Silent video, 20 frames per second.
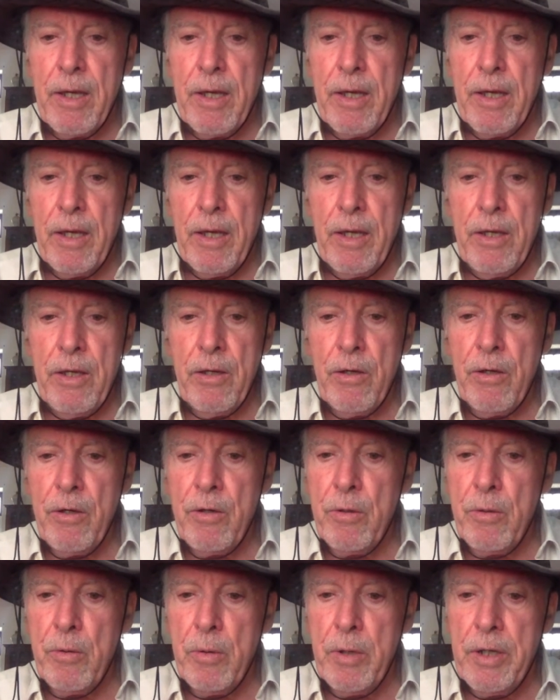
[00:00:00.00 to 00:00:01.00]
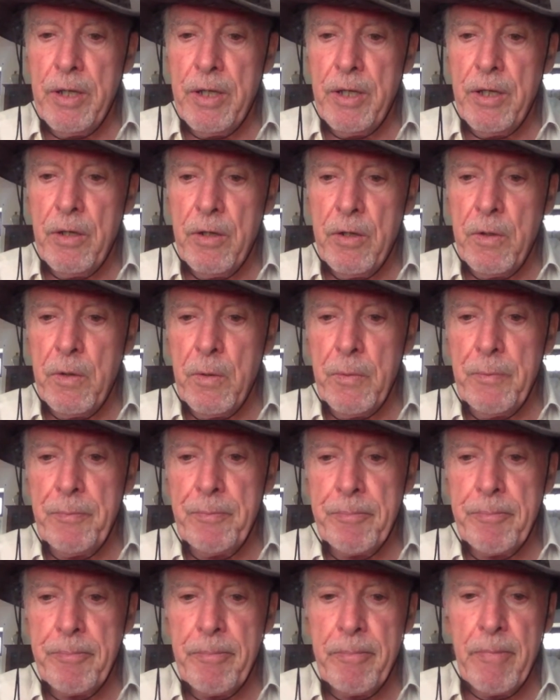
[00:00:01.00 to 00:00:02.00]
Hey ho, hey ho.
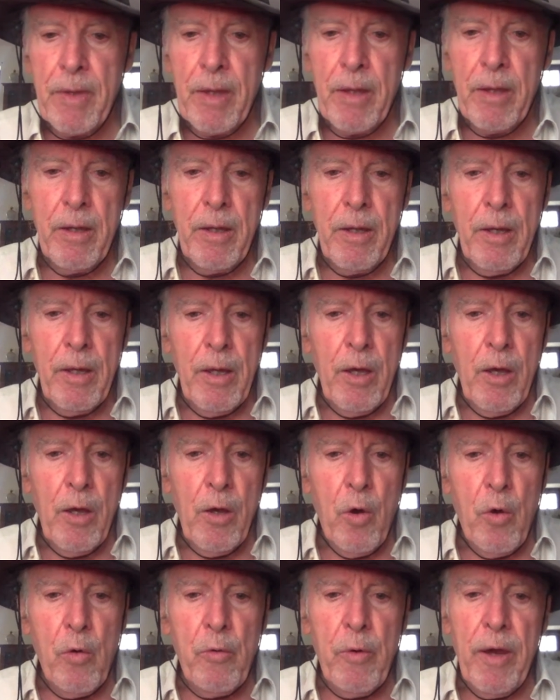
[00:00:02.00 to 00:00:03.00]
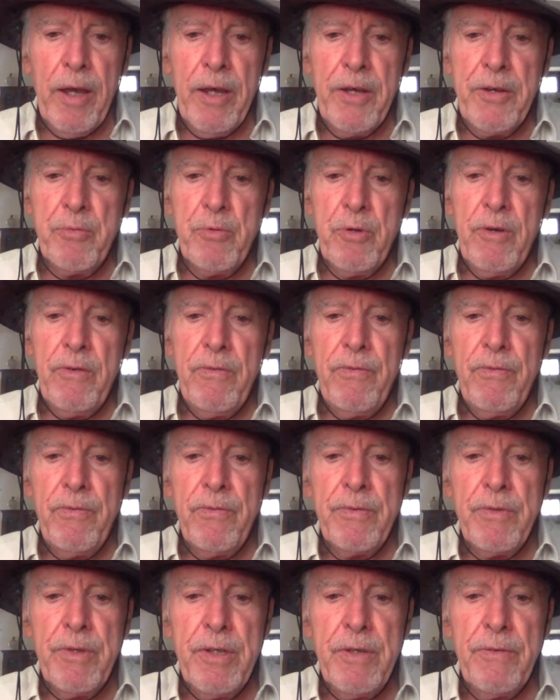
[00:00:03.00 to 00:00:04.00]
All right,
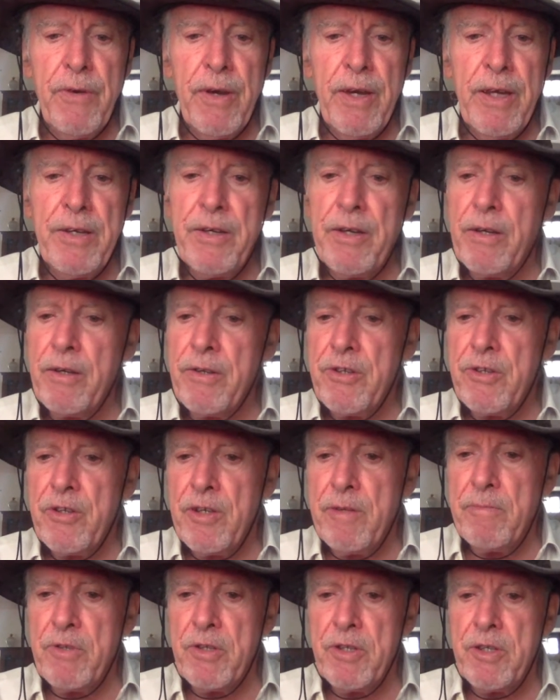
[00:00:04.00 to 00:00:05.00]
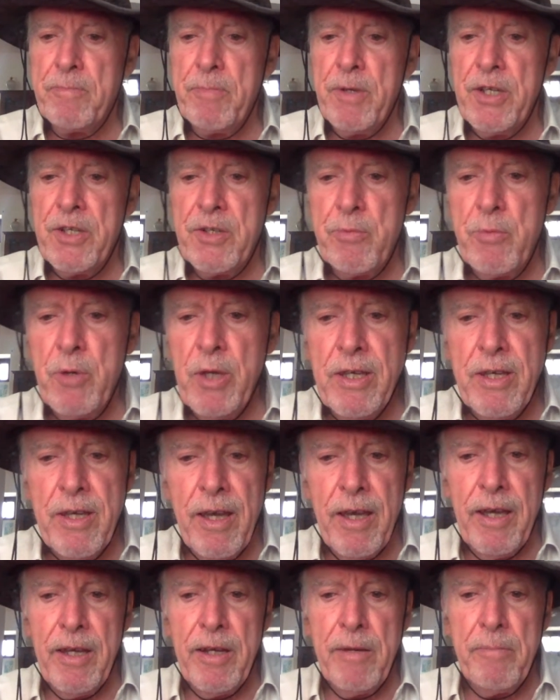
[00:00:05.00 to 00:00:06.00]
we've defined our terms as best we
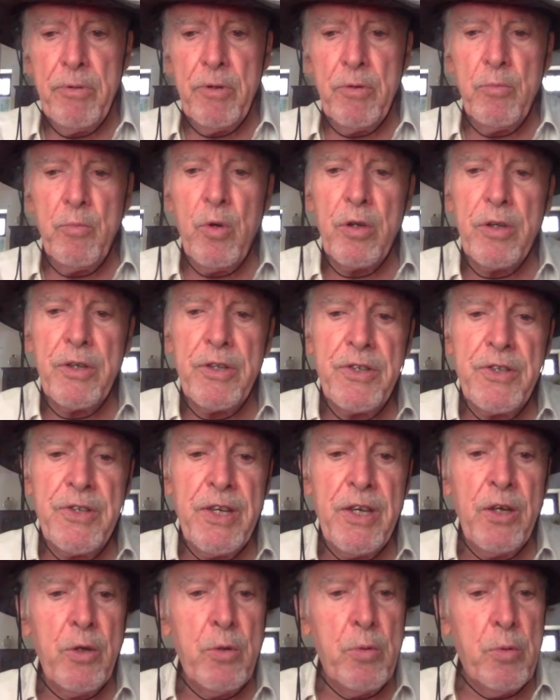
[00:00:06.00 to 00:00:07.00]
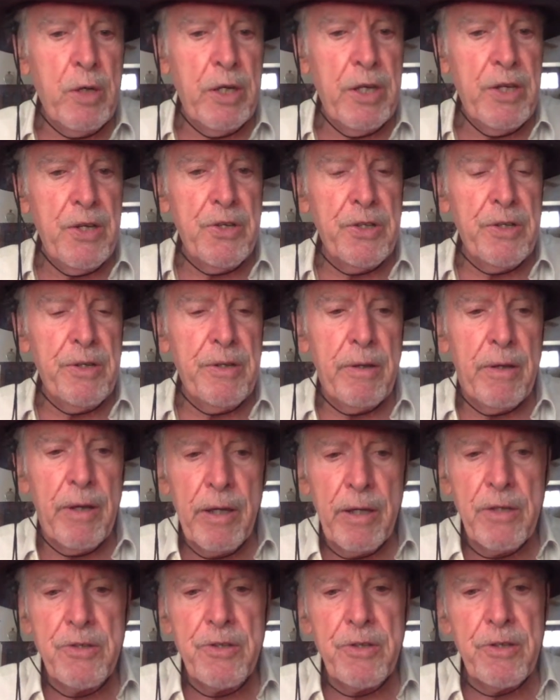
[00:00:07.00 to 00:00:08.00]
can, but what does the equation
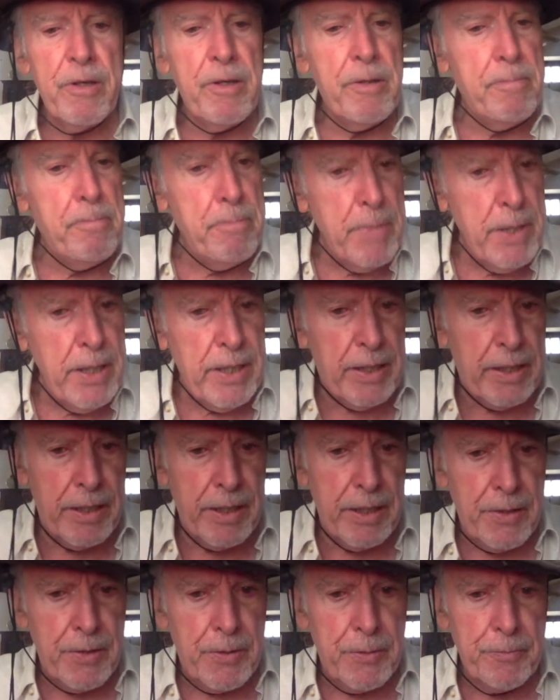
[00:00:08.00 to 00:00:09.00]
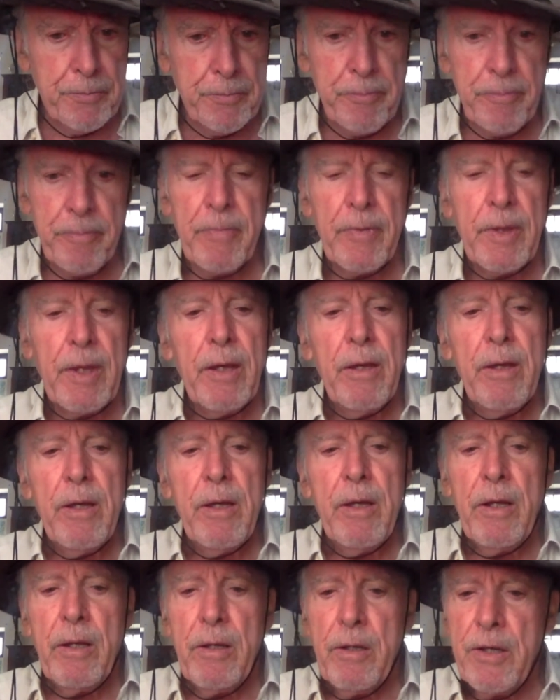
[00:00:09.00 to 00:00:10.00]
actually mean?
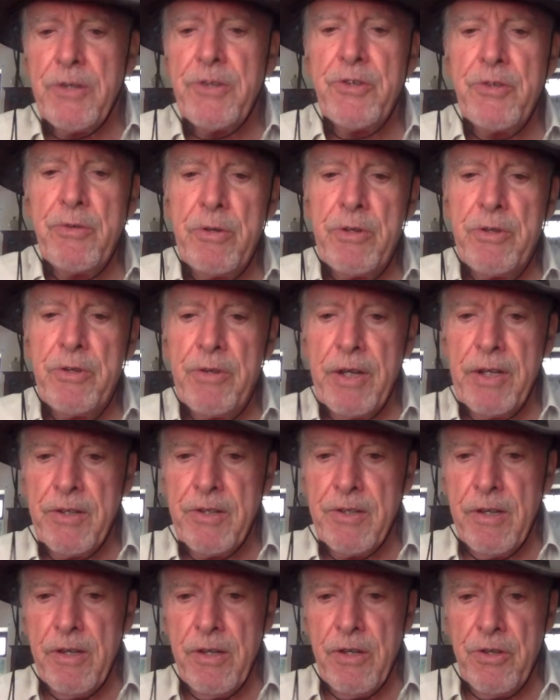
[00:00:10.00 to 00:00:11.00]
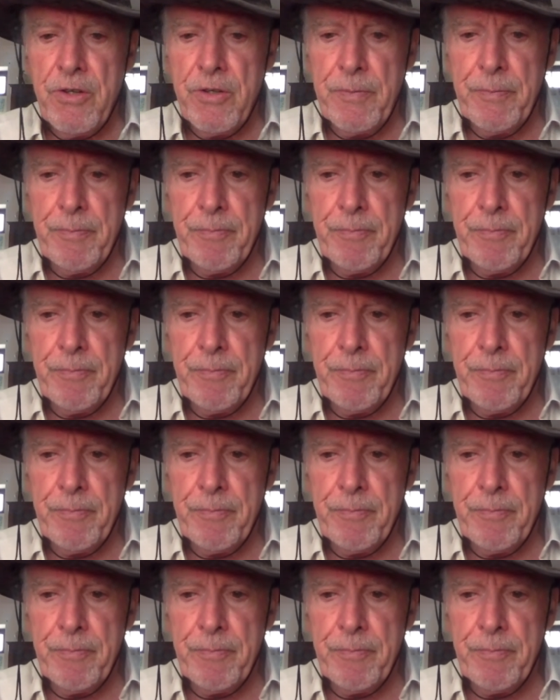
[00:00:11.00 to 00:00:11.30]
Let's do a translation.